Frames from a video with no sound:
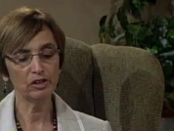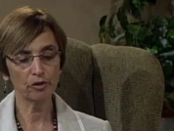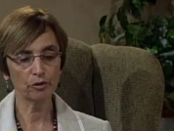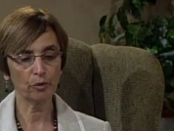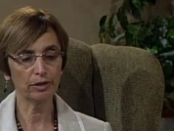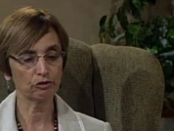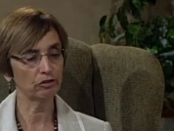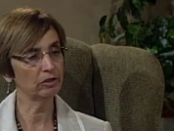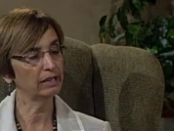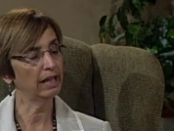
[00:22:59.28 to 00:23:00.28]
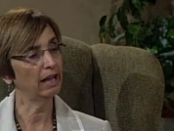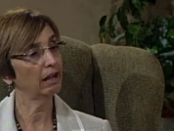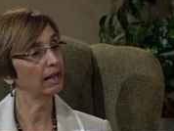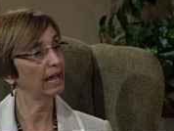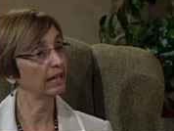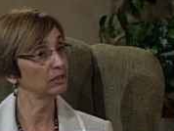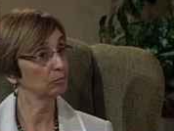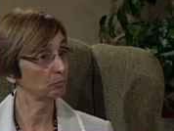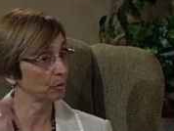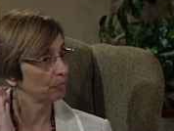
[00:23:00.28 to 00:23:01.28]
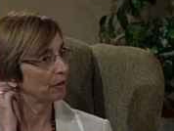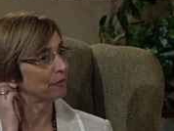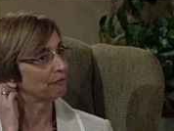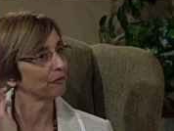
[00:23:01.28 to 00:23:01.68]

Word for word: another question that I hadn't prepared